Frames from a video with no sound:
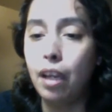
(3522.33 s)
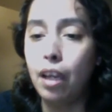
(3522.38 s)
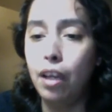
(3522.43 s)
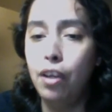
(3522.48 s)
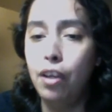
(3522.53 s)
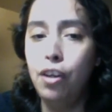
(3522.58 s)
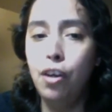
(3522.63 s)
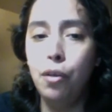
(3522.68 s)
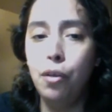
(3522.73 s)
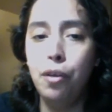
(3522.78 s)

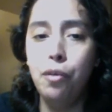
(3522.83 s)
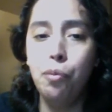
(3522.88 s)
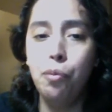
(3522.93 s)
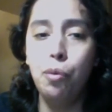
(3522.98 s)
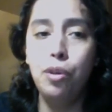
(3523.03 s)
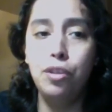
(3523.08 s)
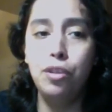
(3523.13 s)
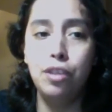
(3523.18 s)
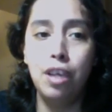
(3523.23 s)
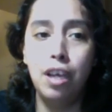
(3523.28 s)
You know, this
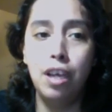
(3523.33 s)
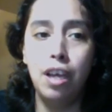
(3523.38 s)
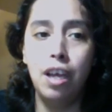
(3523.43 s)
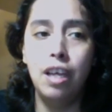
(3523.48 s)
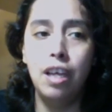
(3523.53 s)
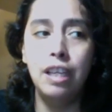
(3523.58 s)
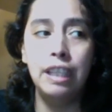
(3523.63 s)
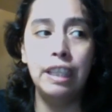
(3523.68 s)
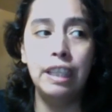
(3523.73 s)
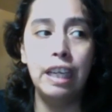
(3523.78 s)
was an
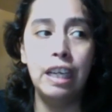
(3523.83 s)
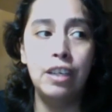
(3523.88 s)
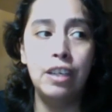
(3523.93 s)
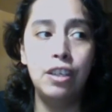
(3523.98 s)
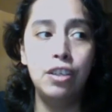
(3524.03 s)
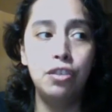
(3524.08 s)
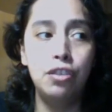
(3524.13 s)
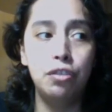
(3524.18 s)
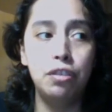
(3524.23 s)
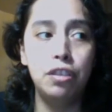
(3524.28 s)

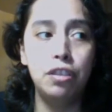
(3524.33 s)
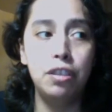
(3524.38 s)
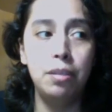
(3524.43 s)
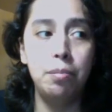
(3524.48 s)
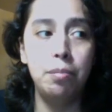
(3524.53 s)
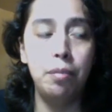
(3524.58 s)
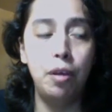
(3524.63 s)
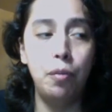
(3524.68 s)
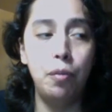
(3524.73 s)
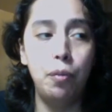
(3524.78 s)

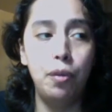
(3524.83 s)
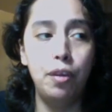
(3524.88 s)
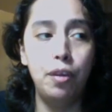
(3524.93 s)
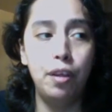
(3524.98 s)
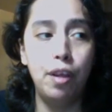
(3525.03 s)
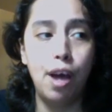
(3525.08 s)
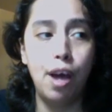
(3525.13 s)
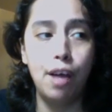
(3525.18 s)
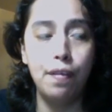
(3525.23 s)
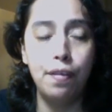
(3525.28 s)
interesting month with
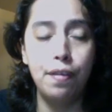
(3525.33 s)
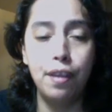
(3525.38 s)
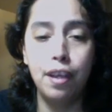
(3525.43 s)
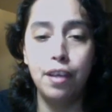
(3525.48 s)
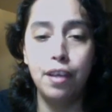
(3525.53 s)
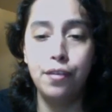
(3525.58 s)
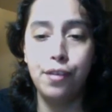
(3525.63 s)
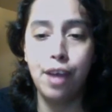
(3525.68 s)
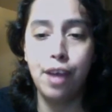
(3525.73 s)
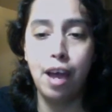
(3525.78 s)
a lot of
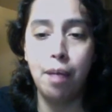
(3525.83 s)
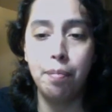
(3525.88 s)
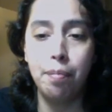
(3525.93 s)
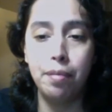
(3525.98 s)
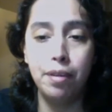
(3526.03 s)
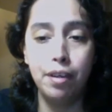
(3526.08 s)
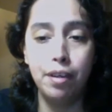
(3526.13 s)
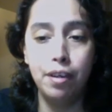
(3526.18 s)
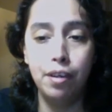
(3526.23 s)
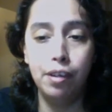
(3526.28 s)
things
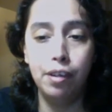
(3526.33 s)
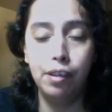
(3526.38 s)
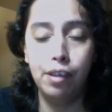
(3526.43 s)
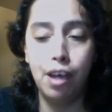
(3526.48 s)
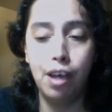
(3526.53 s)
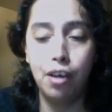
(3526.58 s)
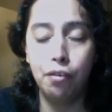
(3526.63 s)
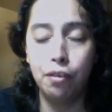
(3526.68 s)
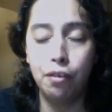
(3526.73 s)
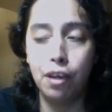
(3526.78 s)
happening and a
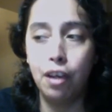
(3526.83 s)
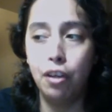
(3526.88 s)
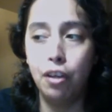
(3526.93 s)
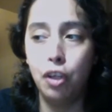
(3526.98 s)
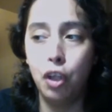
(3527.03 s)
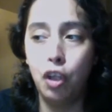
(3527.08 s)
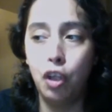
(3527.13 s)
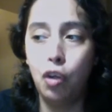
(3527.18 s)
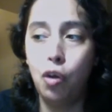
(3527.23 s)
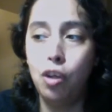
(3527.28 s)
lot of
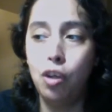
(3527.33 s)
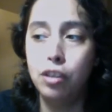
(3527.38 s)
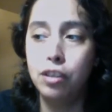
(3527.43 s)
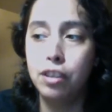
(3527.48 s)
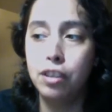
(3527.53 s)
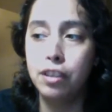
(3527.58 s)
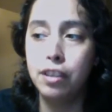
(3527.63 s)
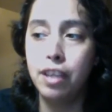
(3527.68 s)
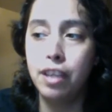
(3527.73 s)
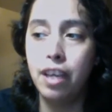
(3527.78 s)
color
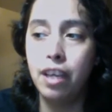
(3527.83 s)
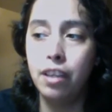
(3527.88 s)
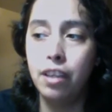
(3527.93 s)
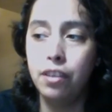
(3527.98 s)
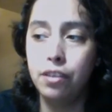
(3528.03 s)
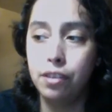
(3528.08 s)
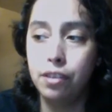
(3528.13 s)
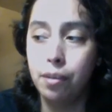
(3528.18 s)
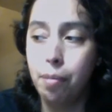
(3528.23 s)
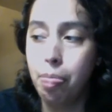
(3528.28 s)
alongs and
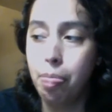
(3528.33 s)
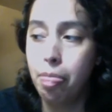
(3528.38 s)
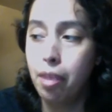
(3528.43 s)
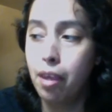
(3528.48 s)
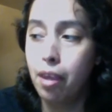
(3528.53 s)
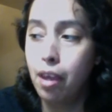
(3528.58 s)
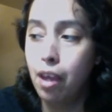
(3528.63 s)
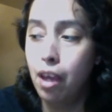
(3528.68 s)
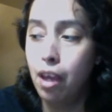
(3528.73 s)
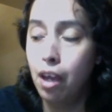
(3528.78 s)
things.
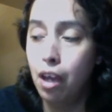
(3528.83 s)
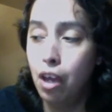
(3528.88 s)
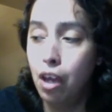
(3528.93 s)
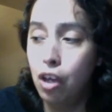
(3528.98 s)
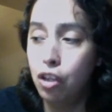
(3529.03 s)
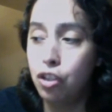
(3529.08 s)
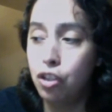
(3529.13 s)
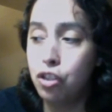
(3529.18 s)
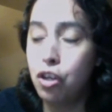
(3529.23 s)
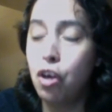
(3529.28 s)

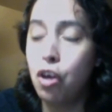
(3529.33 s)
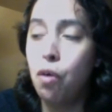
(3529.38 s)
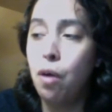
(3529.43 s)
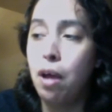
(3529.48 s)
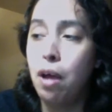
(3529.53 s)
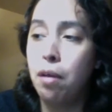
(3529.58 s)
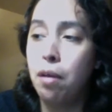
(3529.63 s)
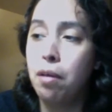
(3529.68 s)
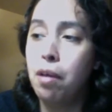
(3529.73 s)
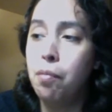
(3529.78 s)
So
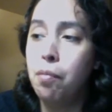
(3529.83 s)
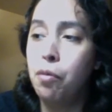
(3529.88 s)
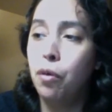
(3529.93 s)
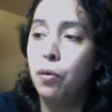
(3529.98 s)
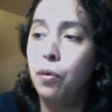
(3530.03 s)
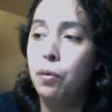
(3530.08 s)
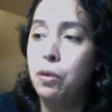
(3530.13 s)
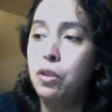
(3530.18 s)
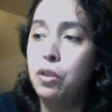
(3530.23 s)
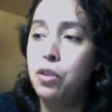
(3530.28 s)
I am
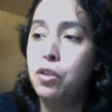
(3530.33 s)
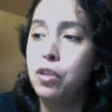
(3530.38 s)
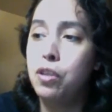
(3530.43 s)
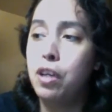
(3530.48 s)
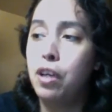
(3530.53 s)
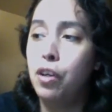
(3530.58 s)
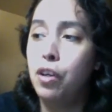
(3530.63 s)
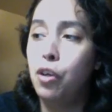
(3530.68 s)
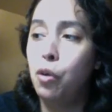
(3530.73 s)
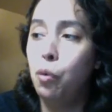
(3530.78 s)
going to
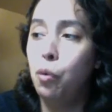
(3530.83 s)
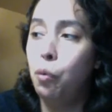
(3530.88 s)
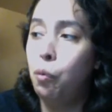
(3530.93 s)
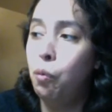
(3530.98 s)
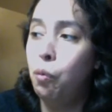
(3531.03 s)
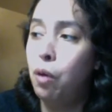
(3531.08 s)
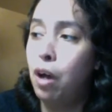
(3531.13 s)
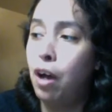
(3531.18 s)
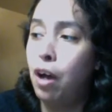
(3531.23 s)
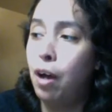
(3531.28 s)
tell you,
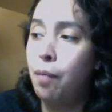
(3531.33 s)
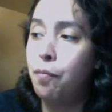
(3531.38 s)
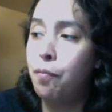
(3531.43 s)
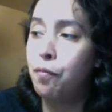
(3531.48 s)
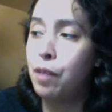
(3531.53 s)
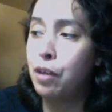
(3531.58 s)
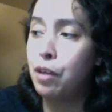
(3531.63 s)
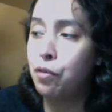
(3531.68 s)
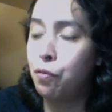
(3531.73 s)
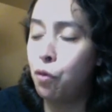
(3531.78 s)

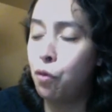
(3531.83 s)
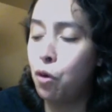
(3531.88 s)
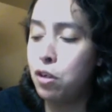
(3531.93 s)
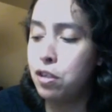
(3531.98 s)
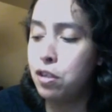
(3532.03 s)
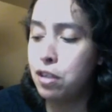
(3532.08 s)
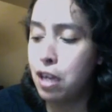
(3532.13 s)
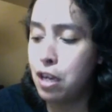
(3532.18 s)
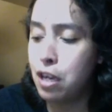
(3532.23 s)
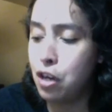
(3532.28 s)
as far
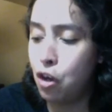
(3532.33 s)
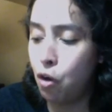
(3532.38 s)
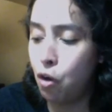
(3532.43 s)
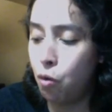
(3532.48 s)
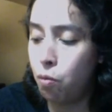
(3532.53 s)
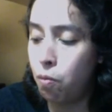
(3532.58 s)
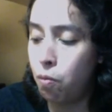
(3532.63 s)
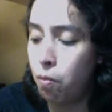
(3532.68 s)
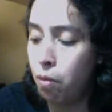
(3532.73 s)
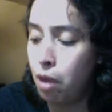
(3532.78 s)
as I
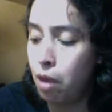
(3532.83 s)
know,